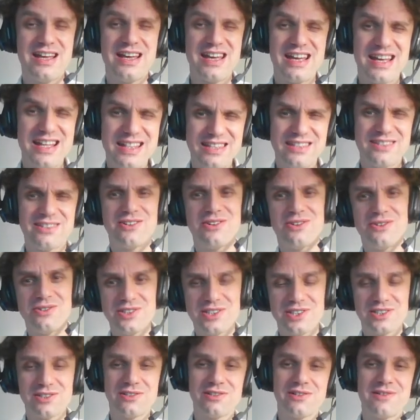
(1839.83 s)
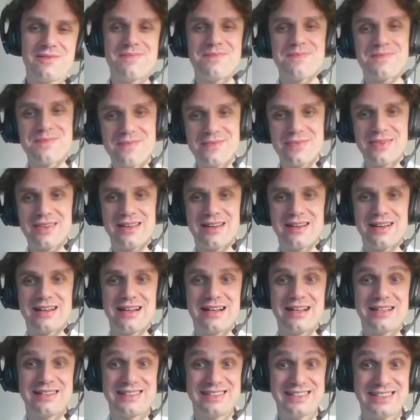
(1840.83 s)
And also
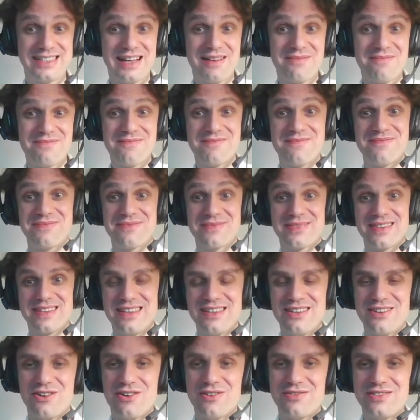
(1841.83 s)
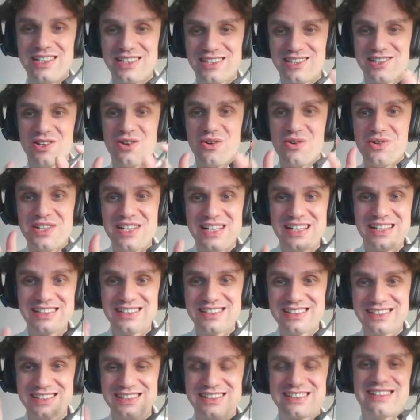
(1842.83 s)
some of these
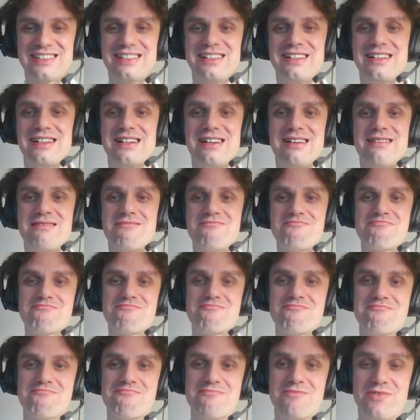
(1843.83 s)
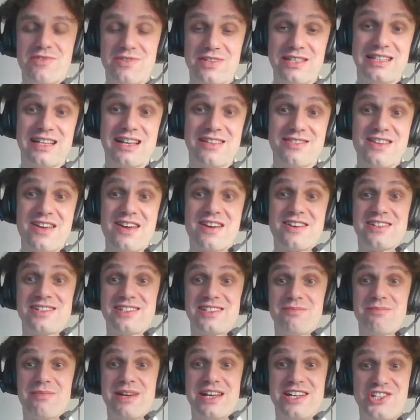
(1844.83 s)
loadings that are there
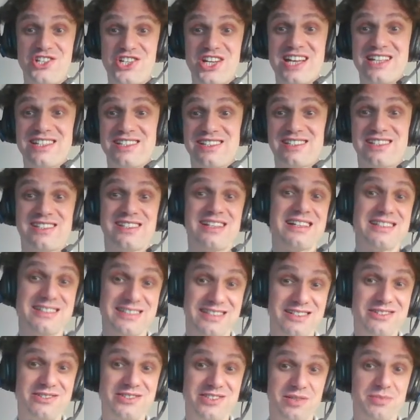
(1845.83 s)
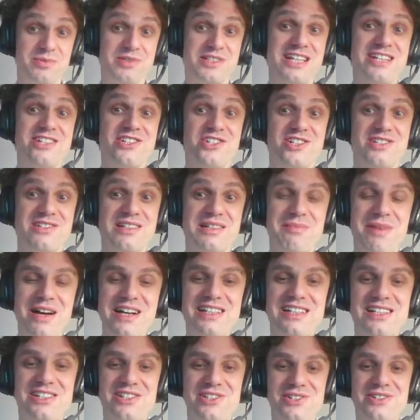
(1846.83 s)
by chance are still substantial in
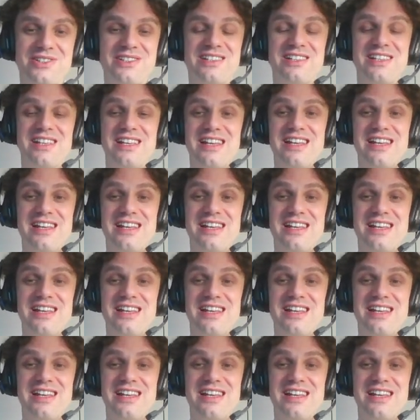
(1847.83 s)
magnitude.